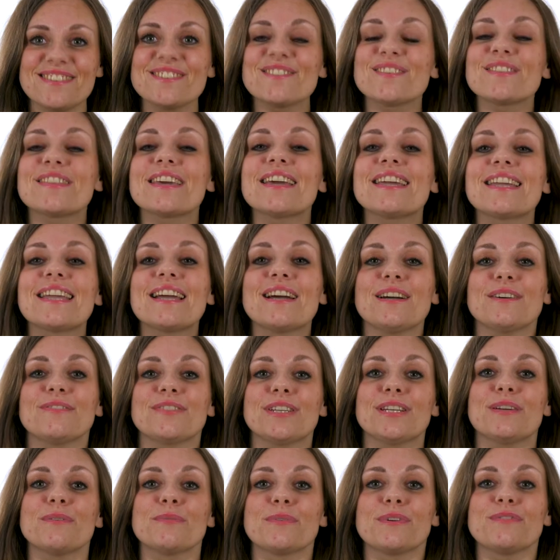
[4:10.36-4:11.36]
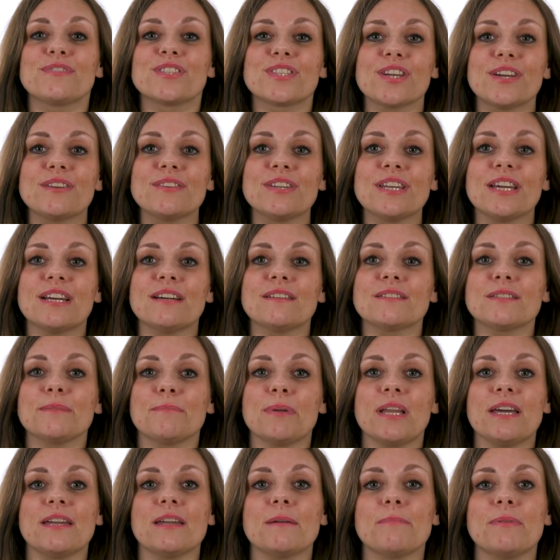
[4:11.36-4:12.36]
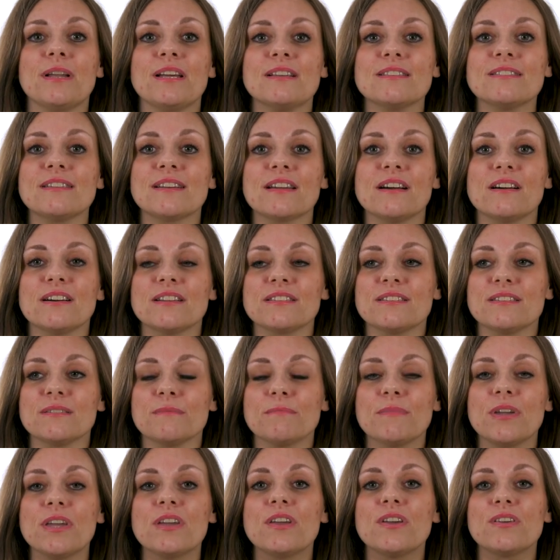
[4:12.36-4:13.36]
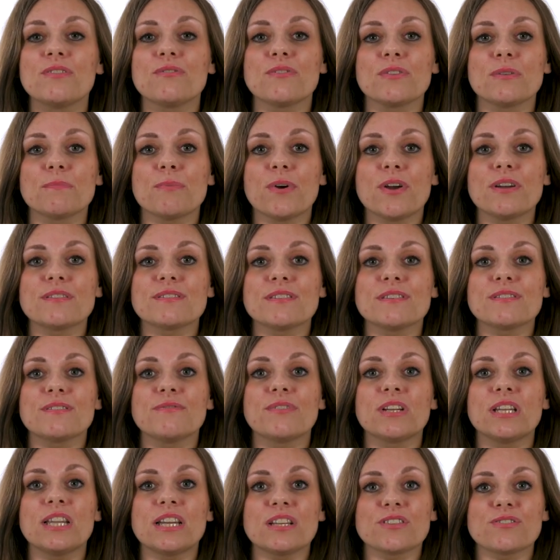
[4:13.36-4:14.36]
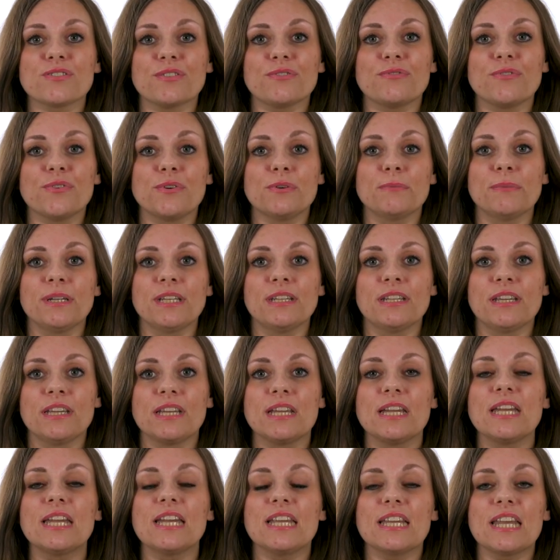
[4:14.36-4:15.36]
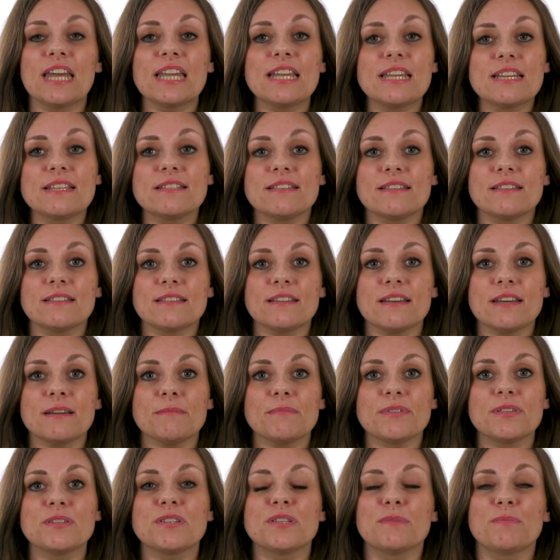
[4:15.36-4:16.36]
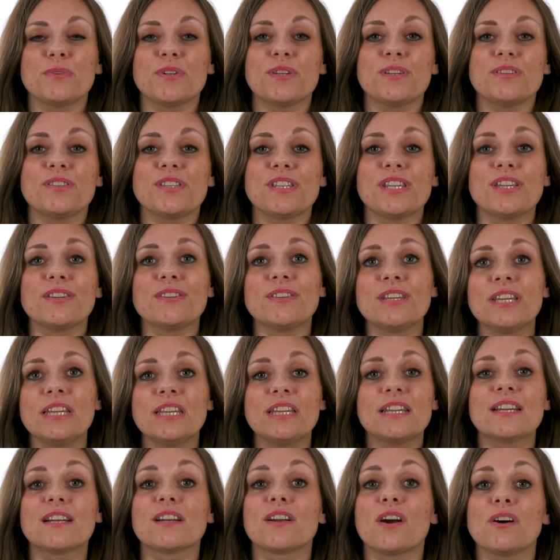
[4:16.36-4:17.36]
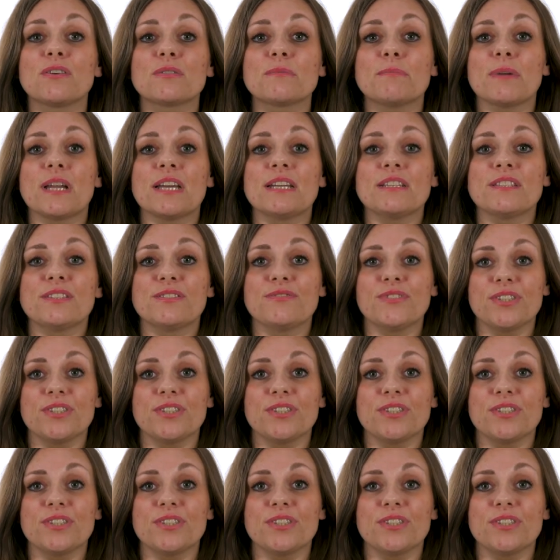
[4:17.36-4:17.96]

So there you have it. We've shown you how to plate a plastic item through the process of electroforming in eight easy steps to produce a unique gold-plated